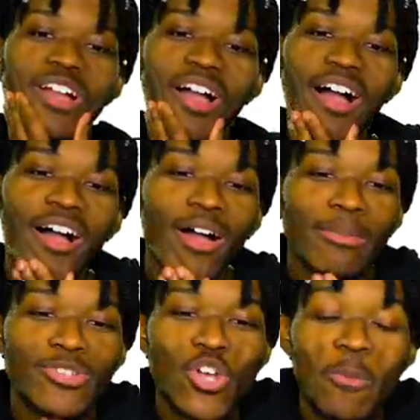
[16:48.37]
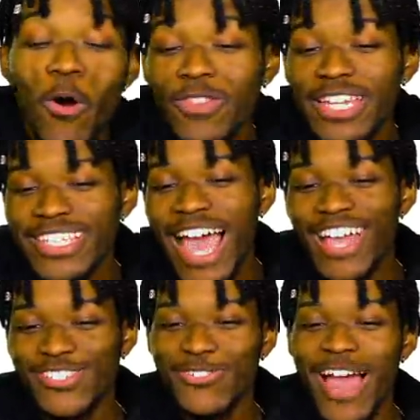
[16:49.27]
Um, so both of these
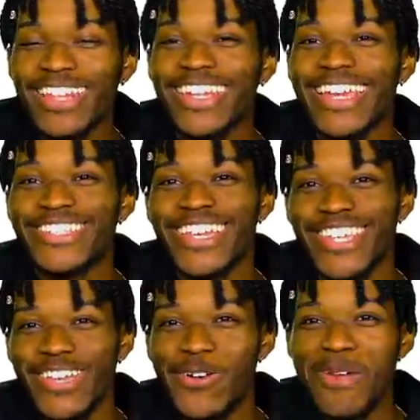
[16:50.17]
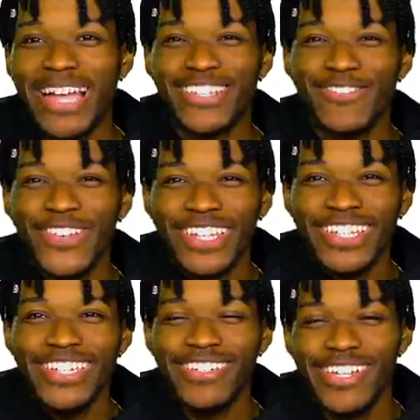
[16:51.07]
guys, Jrue Holiday and JJ, go back to
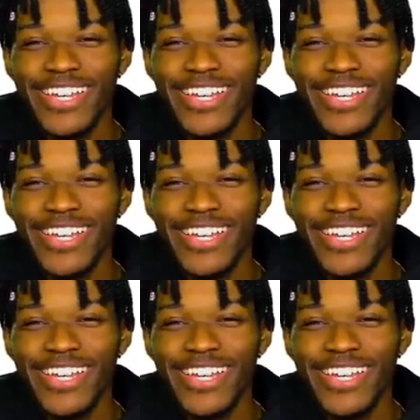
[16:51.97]
Philly.